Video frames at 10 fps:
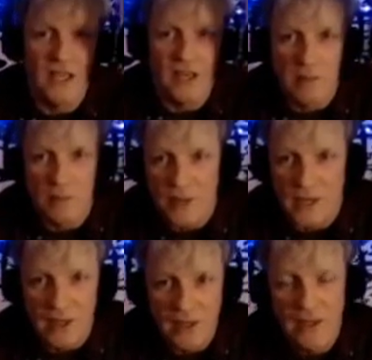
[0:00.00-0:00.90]
I can
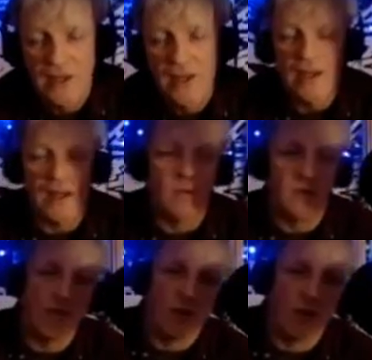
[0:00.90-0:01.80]
play. I was a
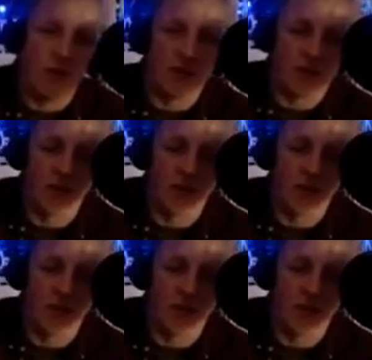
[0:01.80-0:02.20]
vocalist in the